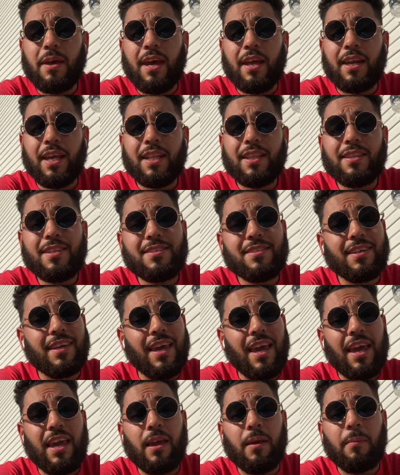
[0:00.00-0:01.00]
And in this
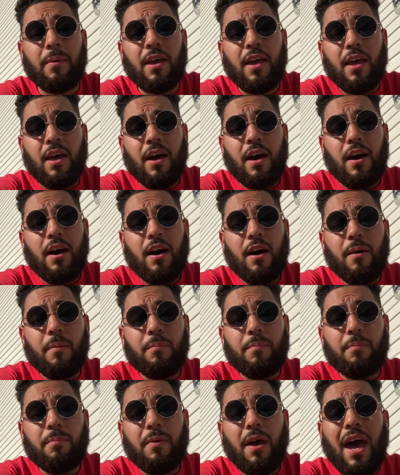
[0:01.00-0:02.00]
game,
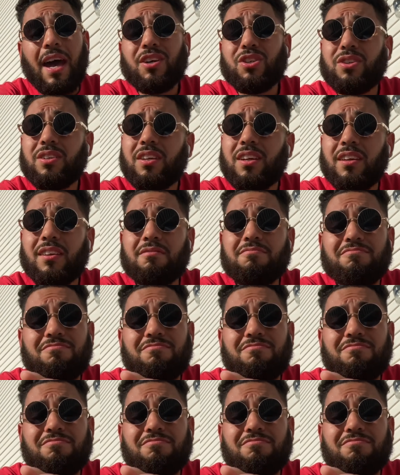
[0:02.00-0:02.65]
actually,